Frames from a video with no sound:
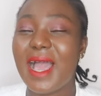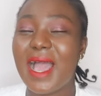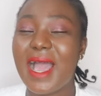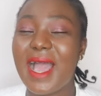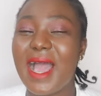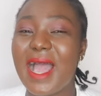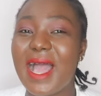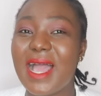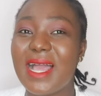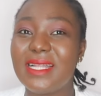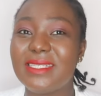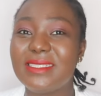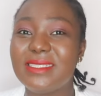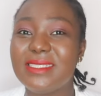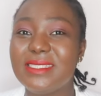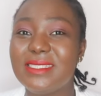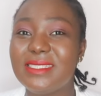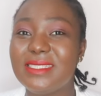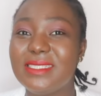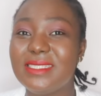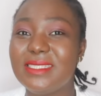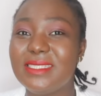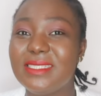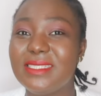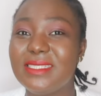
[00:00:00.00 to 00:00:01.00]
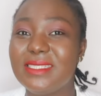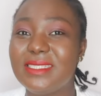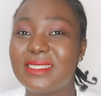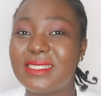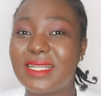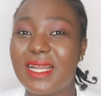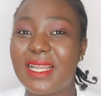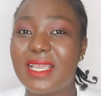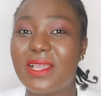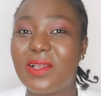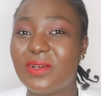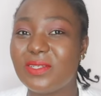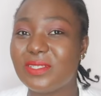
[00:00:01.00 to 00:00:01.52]
and
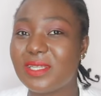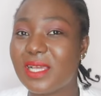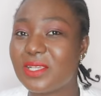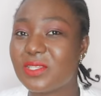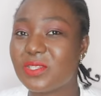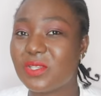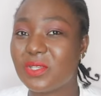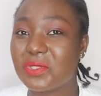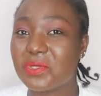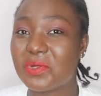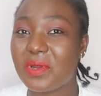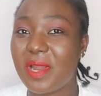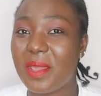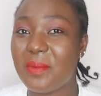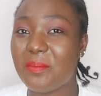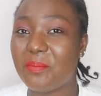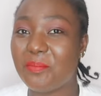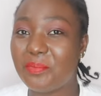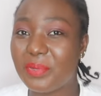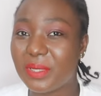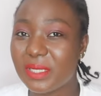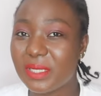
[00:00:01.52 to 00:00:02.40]
click on that subscribe